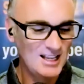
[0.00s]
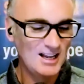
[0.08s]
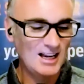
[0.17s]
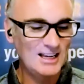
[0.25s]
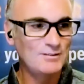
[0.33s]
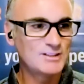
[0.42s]

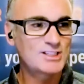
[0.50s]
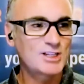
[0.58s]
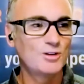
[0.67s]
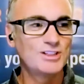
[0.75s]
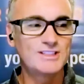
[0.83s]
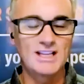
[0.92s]
I even
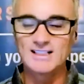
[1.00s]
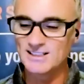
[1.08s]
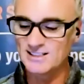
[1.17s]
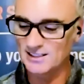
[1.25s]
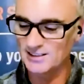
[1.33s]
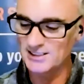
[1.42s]
told the
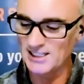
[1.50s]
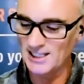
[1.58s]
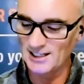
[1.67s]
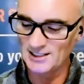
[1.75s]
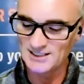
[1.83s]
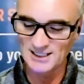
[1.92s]
dentist the other day,
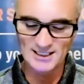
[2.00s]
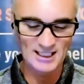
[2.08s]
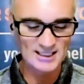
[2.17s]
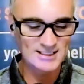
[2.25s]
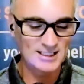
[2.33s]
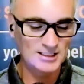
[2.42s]
I said,
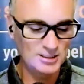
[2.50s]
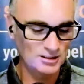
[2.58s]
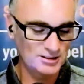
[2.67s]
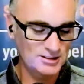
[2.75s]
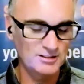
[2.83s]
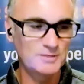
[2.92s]
I said, you know,
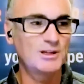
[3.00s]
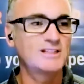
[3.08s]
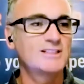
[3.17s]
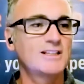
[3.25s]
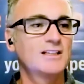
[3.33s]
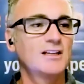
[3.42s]
it's the only
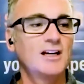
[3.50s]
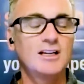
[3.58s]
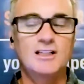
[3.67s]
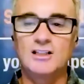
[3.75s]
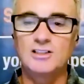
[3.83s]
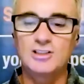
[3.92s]
place I, I,
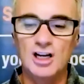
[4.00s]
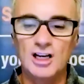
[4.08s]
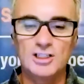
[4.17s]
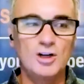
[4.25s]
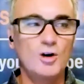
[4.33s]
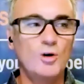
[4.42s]
could, I
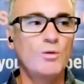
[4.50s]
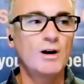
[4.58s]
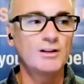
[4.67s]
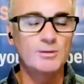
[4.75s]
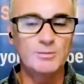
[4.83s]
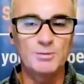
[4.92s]
go where
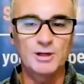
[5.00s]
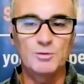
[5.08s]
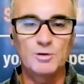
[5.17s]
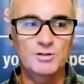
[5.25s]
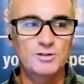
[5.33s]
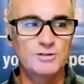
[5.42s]
the moment I
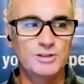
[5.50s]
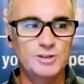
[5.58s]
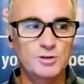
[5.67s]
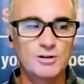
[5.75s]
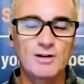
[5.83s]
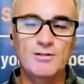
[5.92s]
walk through the
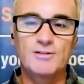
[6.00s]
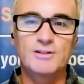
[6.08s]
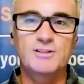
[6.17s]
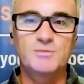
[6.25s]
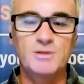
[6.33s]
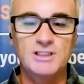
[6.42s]
door, I
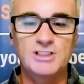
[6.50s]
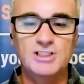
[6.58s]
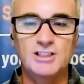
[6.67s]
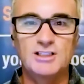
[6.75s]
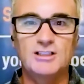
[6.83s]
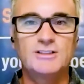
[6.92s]
revert to being a
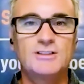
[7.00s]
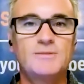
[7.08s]
child.